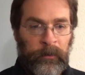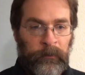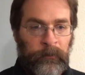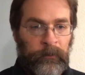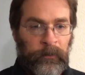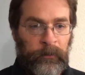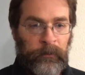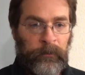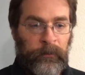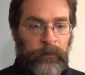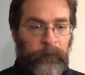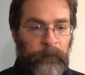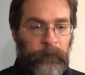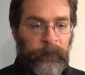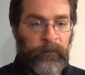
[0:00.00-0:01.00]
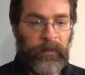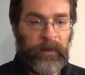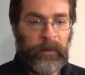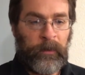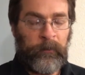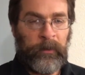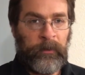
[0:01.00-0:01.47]
So
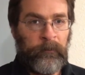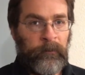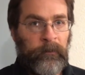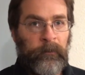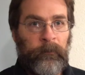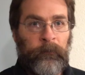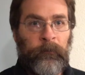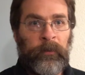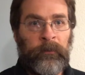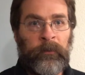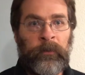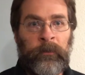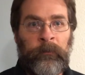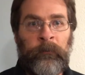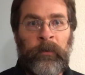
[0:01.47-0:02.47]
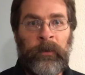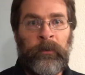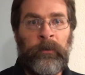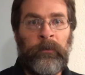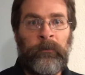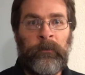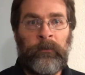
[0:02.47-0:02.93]
I mean, the physical
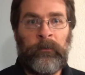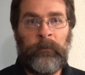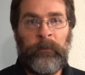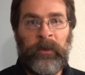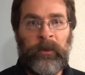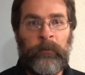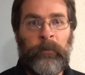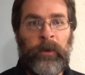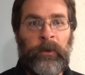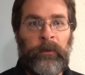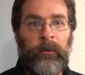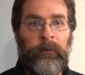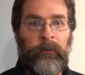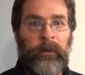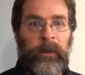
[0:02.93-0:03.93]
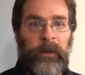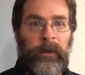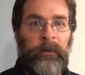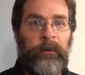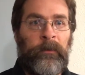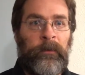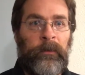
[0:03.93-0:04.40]
fitness is a big part of
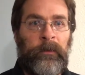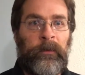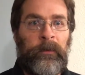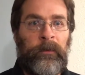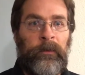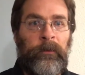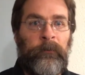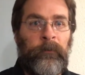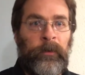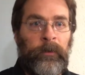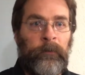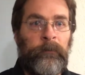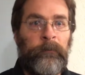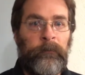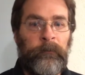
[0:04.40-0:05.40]
that. If you're